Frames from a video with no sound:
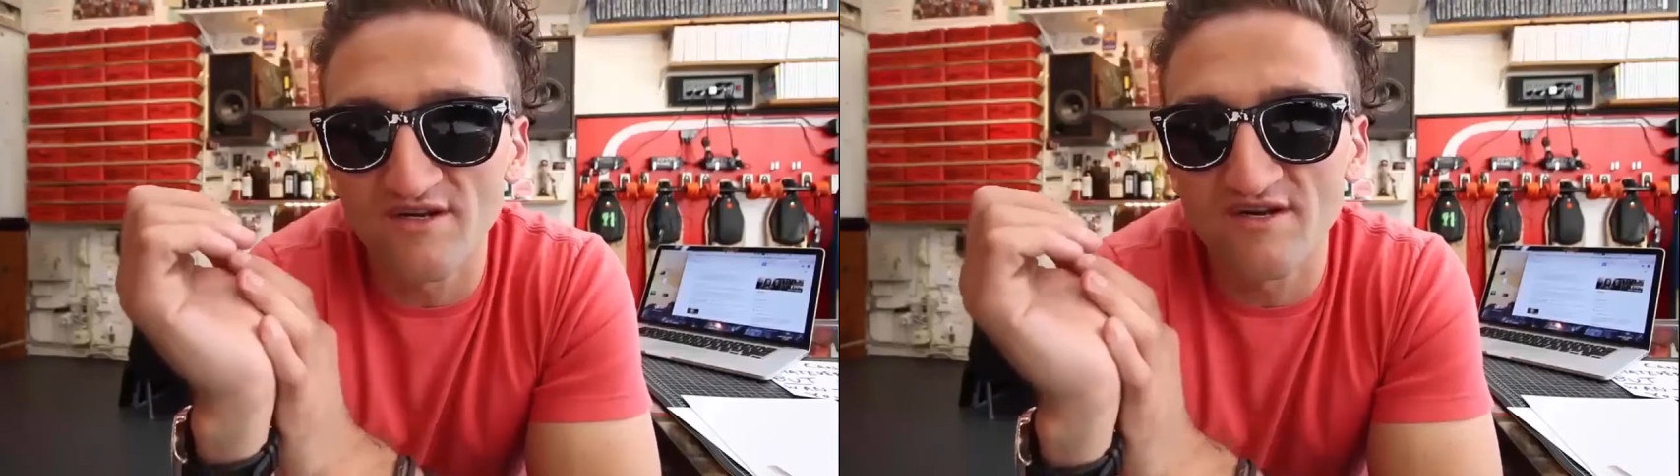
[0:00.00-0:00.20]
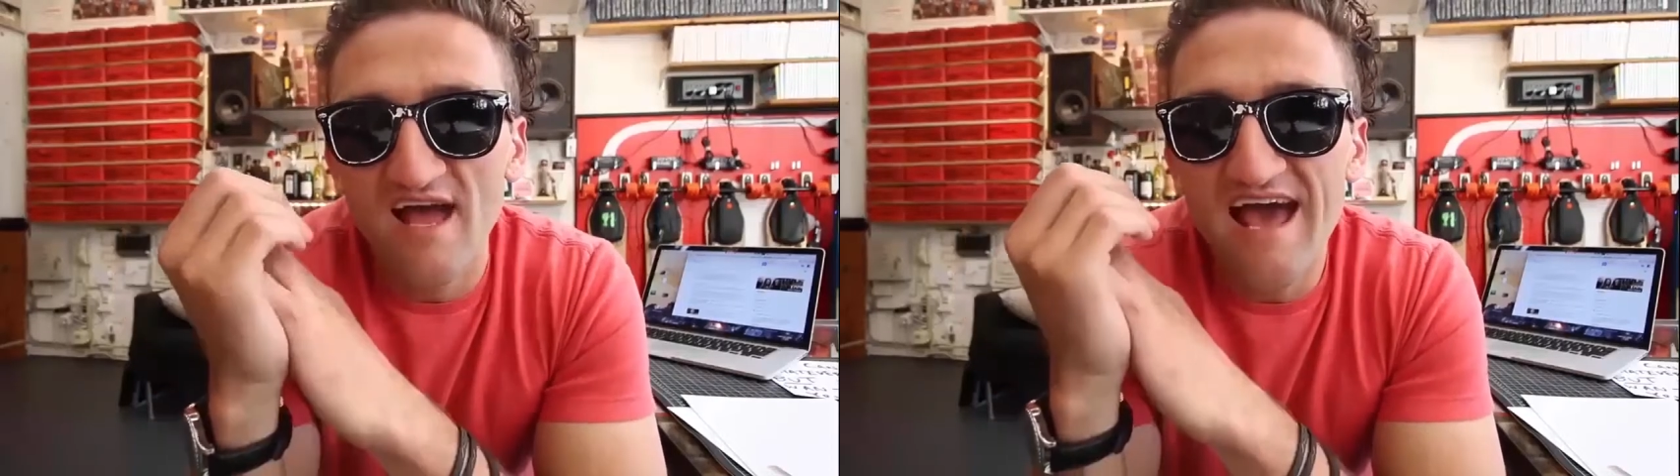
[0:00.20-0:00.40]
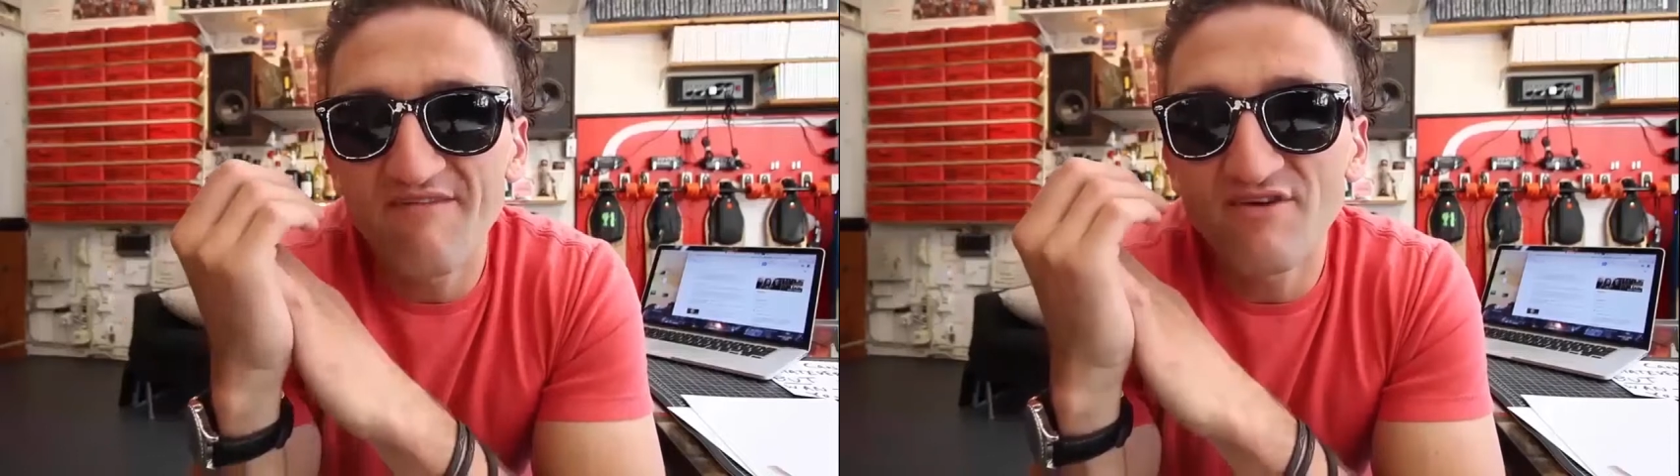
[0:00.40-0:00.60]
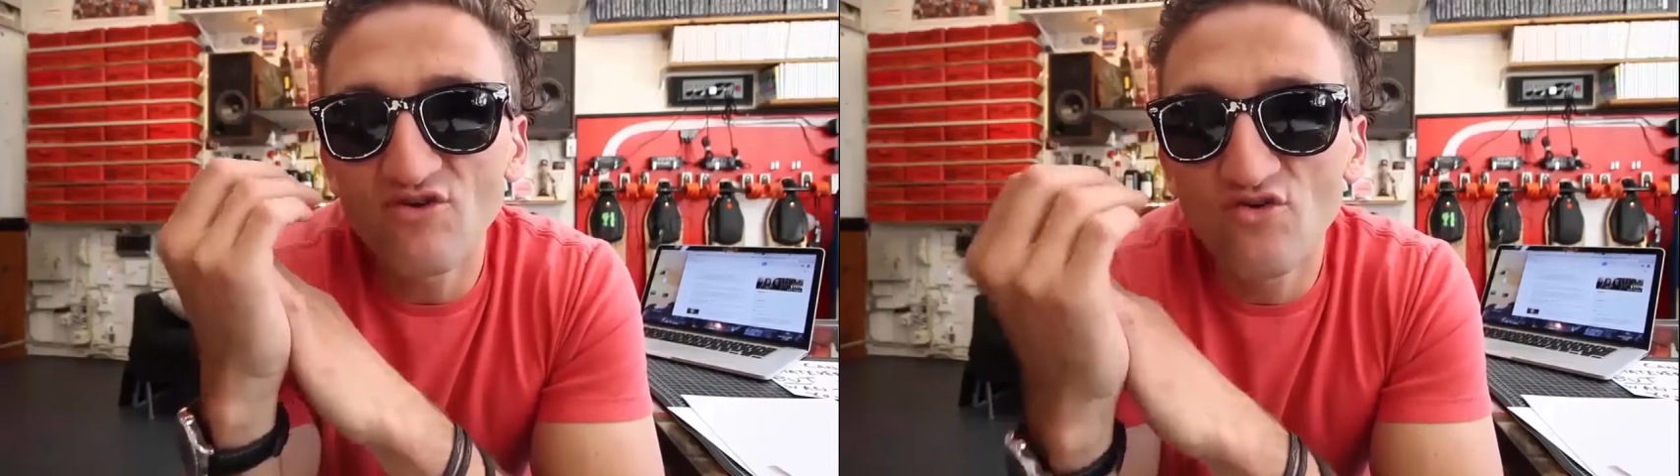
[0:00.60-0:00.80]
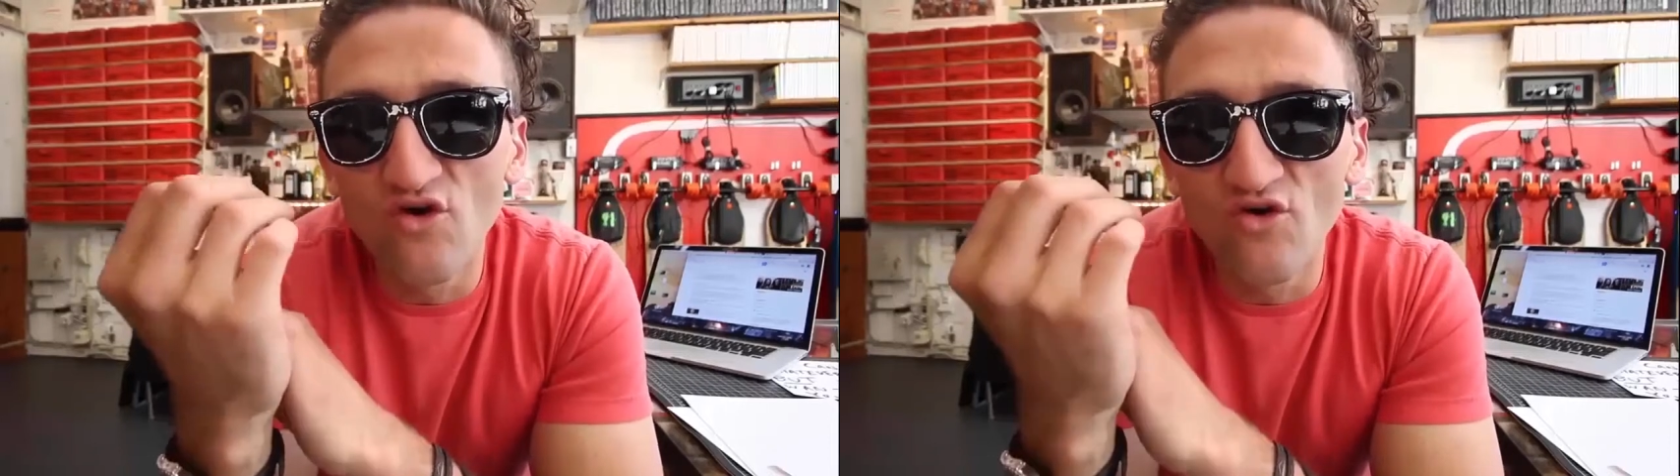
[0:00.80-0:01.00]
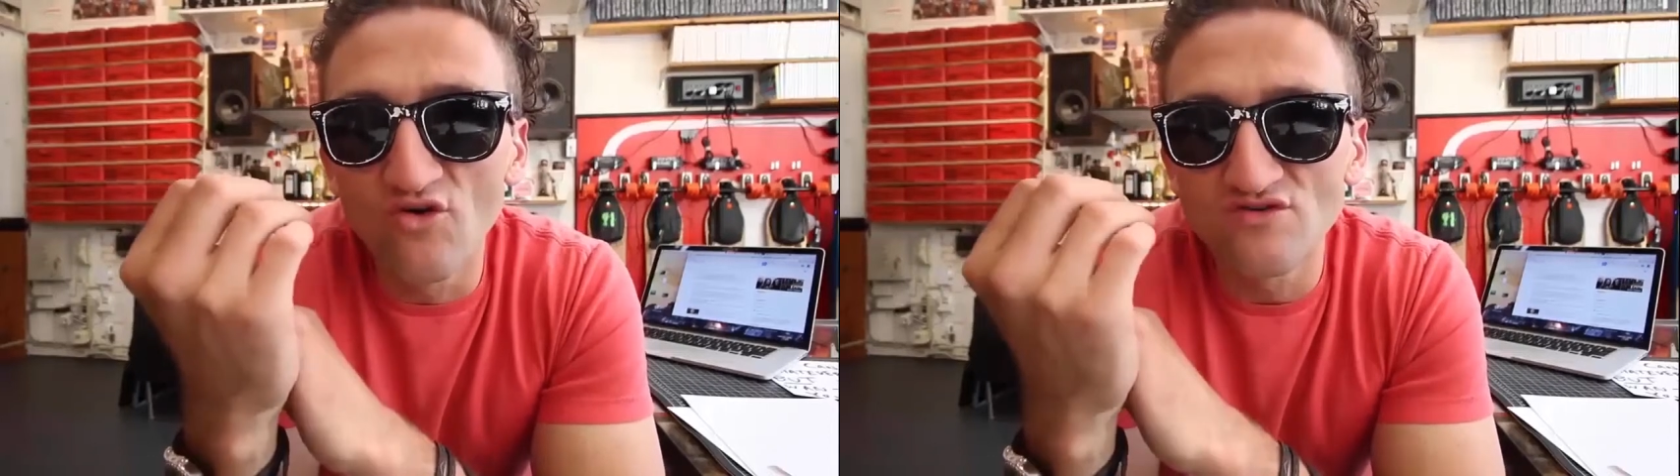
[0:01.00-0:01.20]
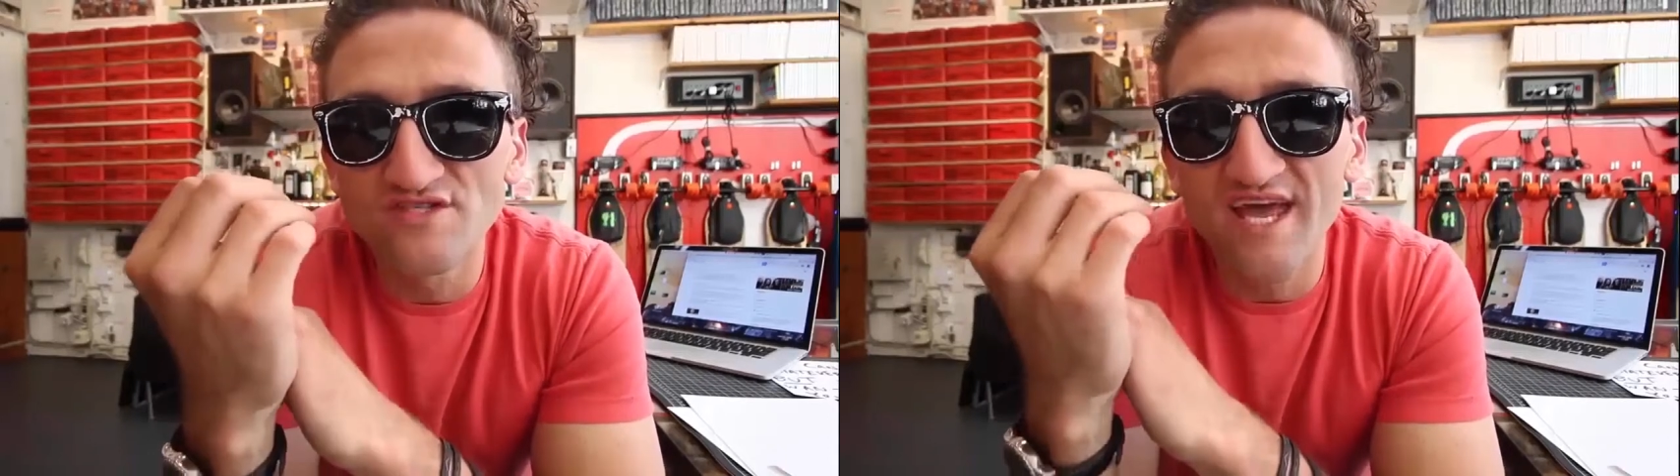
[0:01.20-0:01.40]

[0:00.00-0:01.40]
Having goals,